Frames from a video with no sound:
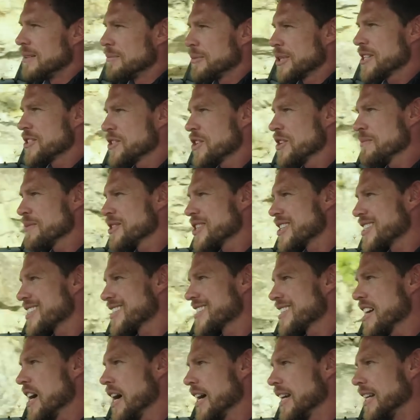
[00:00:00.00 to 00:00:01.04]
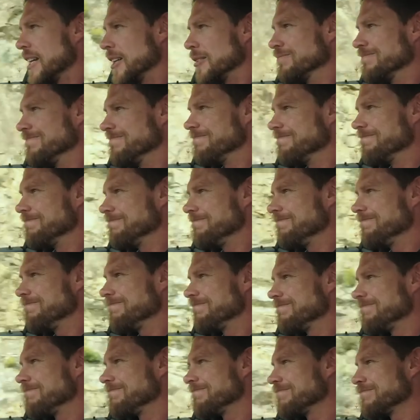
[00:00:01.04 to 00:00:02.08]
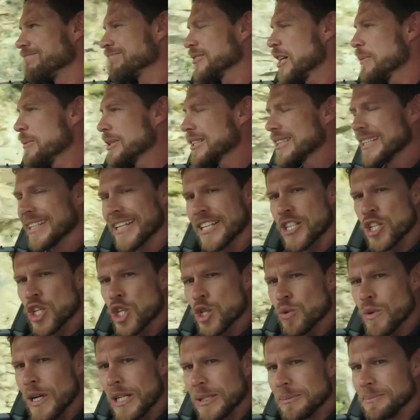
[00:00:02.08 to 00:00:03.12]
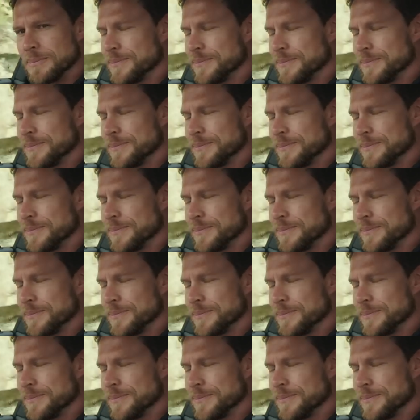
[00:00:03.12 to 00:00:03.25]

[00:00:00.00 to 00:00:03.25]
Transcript: but in terms of the styling, I'm a little unsure.